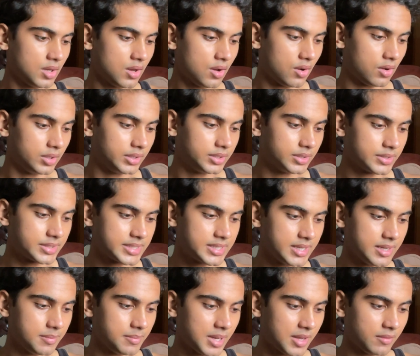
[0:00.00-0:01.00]
On
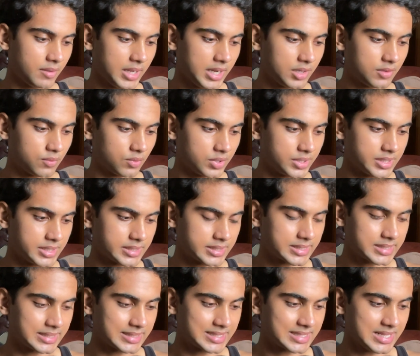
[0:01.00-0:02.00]
Thursday, my weight was
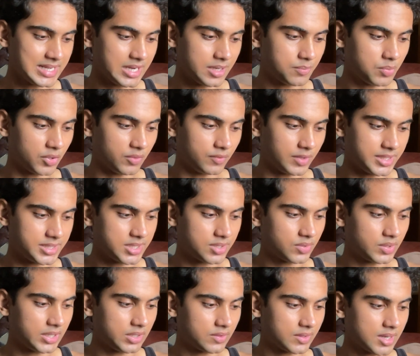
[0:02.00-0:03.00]

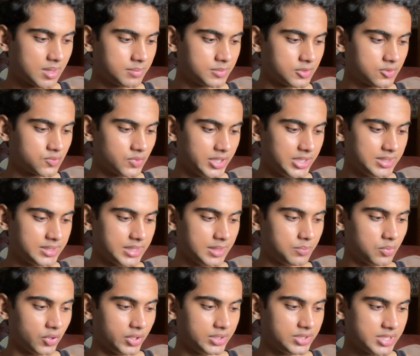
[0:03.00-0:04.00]
68.10 kilograms with
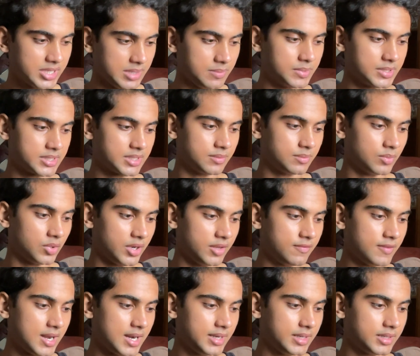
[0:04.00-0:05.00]
23.3% body
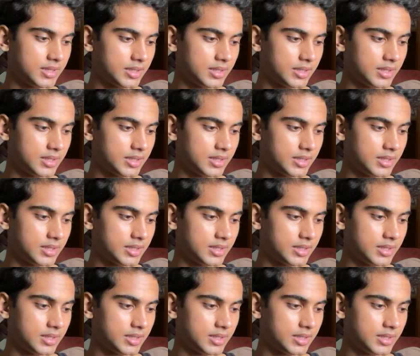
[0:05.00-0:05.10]
fat.